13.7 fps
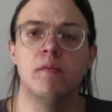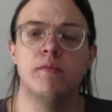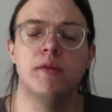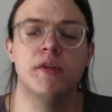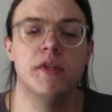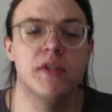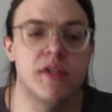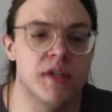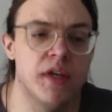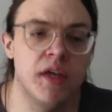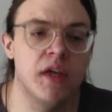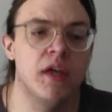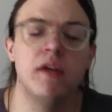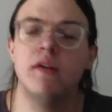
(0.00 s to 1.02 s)
But just
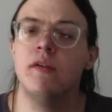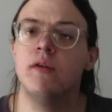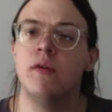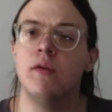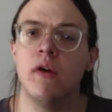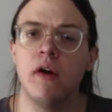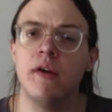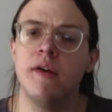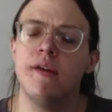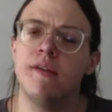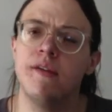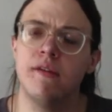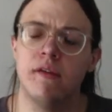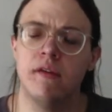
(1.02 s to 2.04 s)
digging into who God
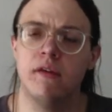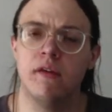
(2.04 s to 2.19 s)
is.